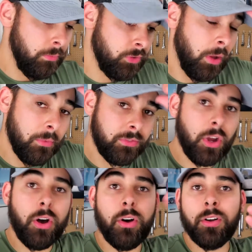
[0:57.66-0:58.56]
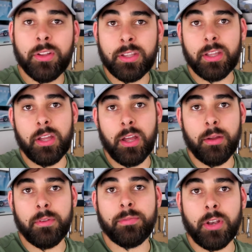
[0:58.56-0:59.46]
some of y'all,
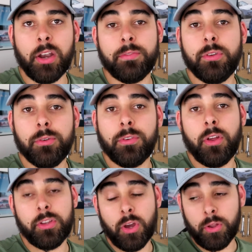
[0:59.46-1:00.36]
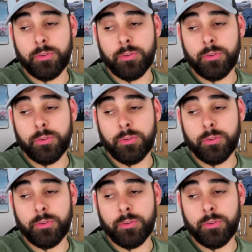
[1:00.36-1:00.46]
if not a few of y'all,